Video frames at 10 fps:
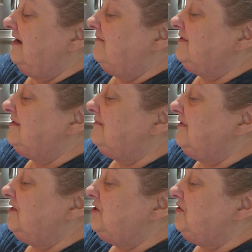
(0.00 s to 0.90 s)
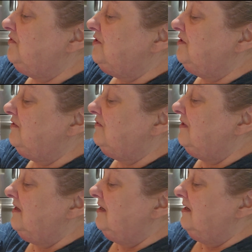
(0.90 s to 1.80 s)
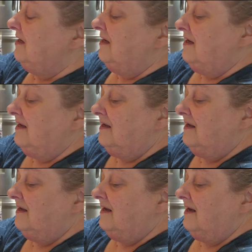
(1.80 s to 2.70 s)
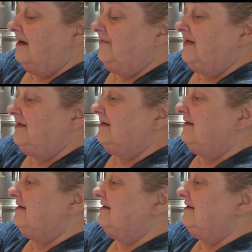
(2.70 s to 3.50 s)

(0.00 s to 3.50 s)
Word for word: having some issues, you know, I mean,